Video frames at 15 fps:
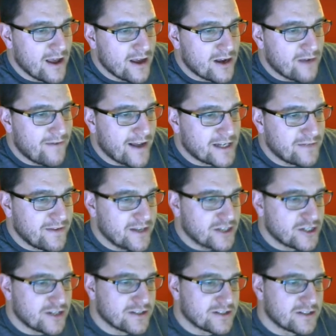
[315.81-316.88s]

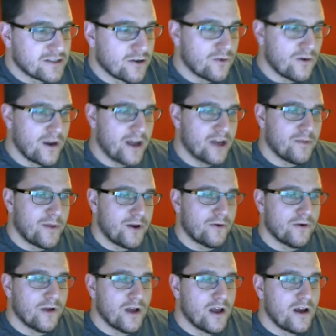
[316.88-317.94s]
Kovacevic and Saul in the middle.